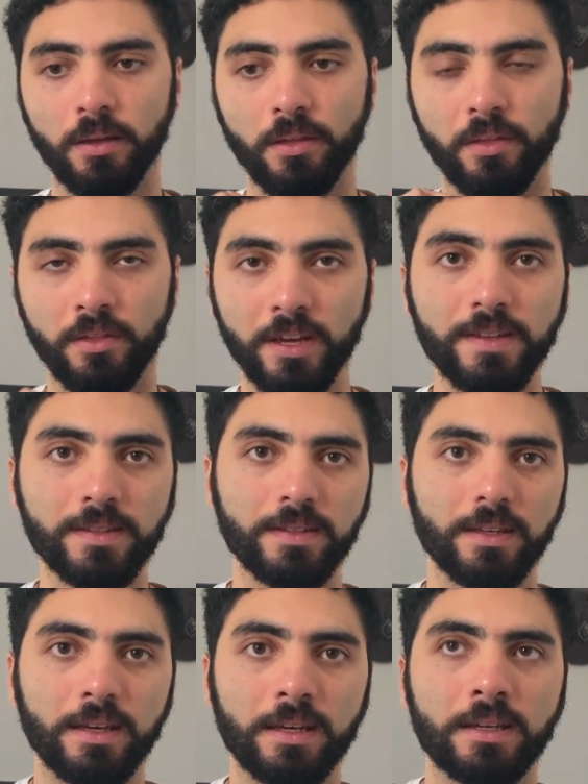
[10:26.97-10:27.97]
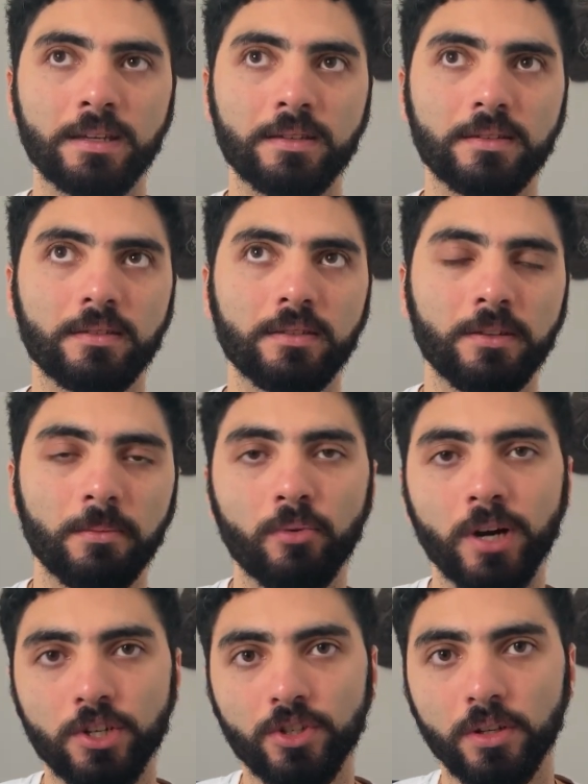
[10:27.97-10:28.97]
This is
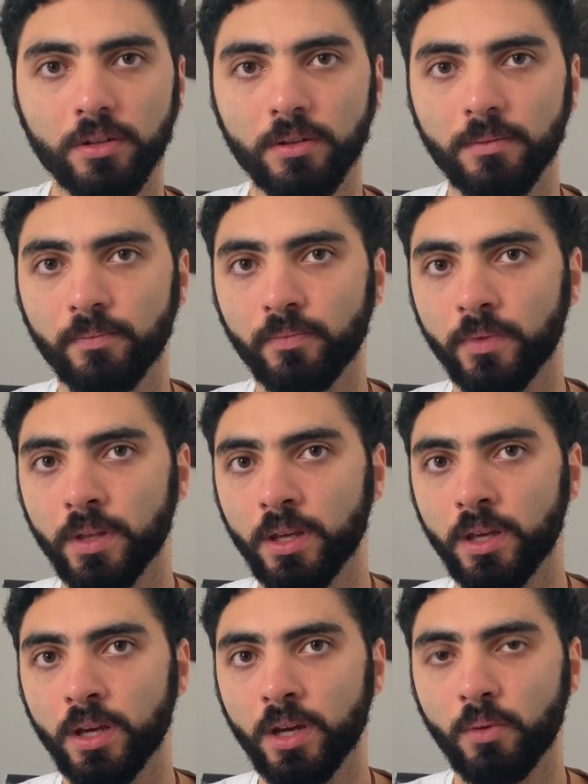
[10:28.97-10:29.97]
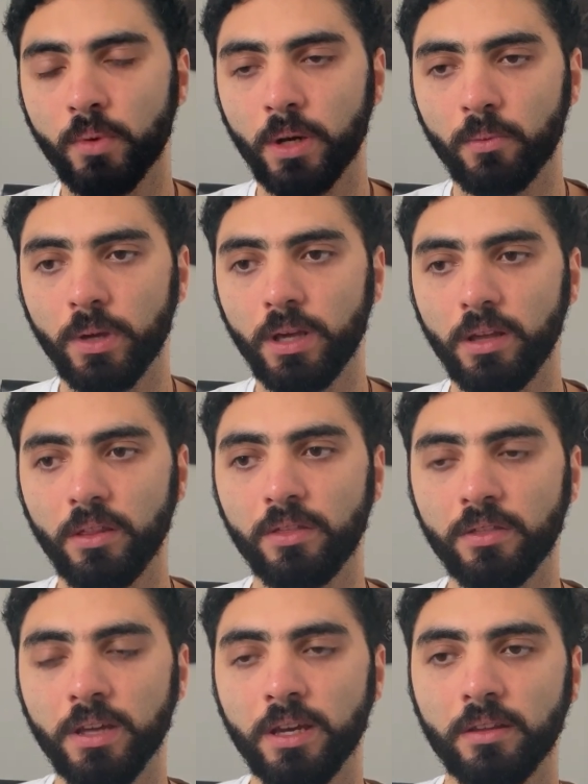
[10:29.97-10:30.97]
depression. When we
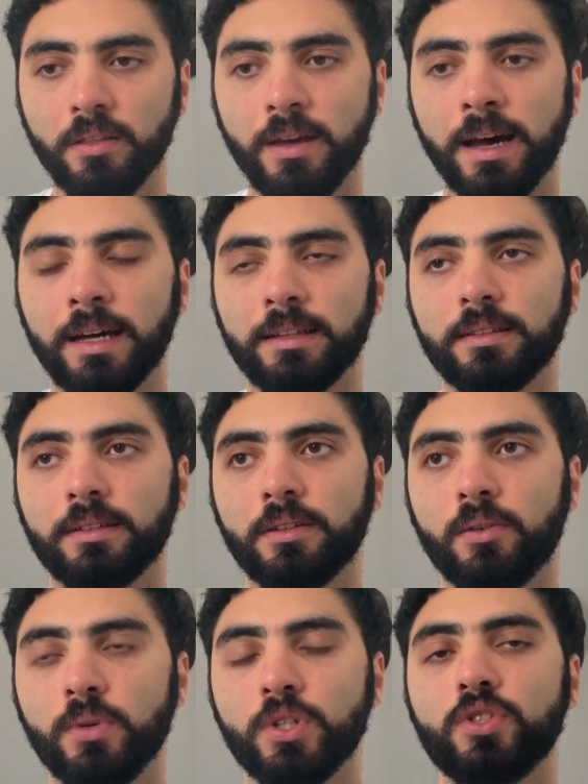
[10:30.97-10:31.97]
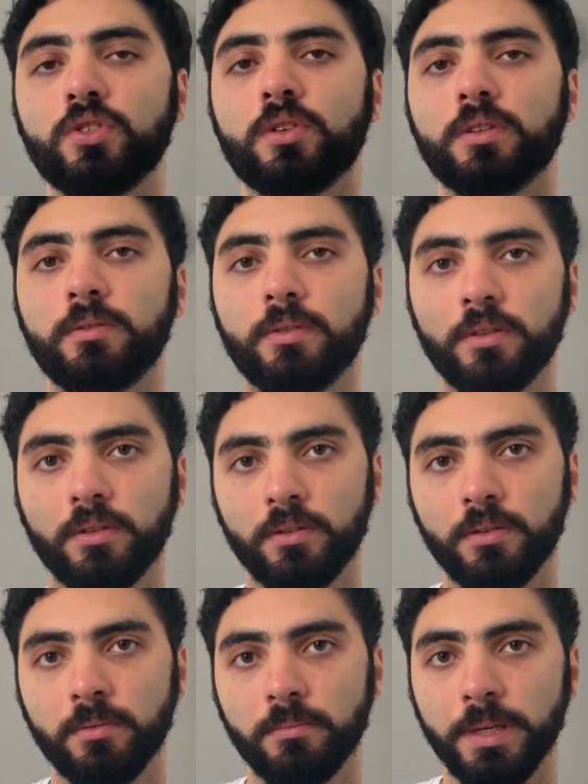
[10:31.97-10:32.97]
think that we should
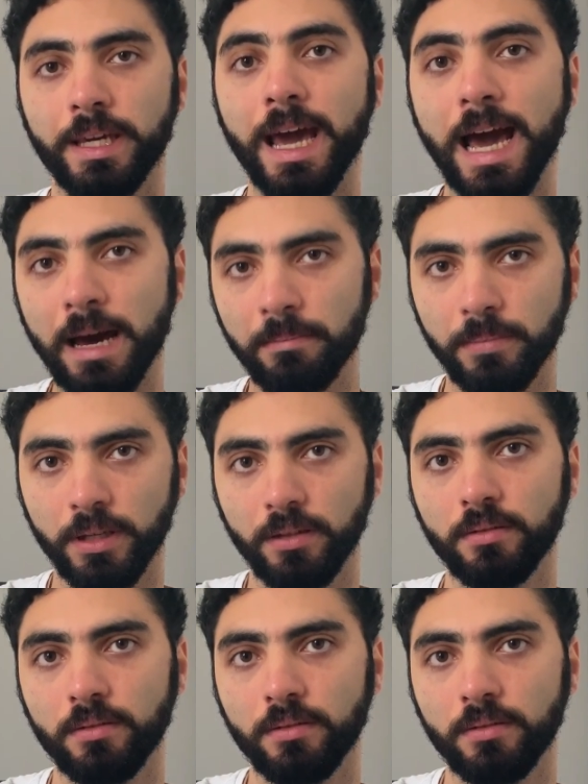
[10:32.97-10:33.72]
be happy,